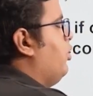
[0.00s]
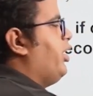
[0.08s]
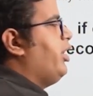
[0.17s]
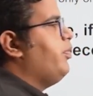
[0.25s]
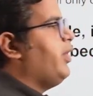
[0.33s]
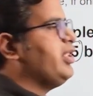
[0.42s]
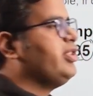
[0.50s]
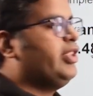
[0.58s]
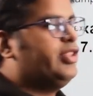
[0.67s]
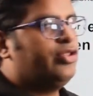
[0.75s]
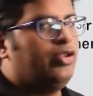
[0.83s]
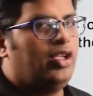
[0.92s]
will keep as it
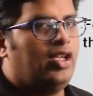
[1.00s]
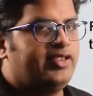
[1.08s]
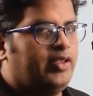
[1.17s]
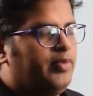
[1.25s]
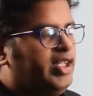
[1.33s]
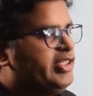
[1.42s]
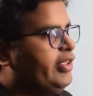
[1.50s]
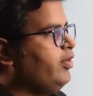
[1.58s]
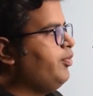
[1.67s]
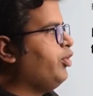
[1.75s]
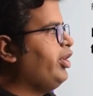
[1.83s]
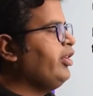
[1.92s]
is. So you'll have simply
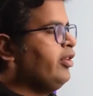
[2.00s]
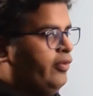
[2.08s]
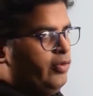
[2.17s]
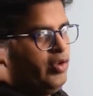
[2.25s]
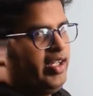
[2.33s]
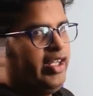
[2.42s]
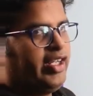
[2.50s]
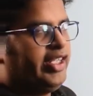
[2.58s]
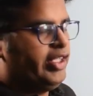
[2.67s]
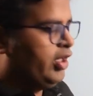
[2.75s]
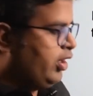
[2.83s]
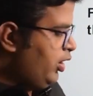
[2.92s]
7.48,
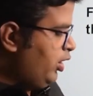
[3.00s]
right?